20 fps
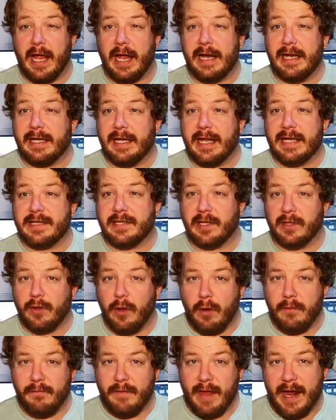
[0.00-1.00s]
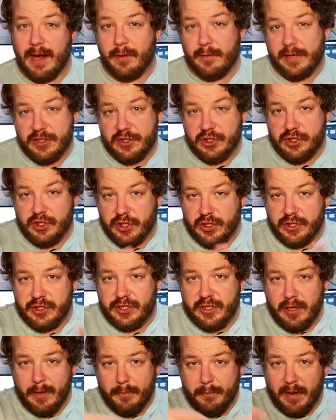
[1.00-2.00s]
and it lets a lot of air in
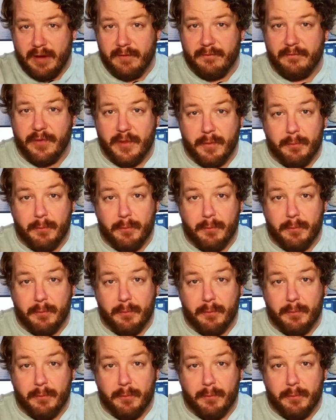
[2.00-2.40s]
just above the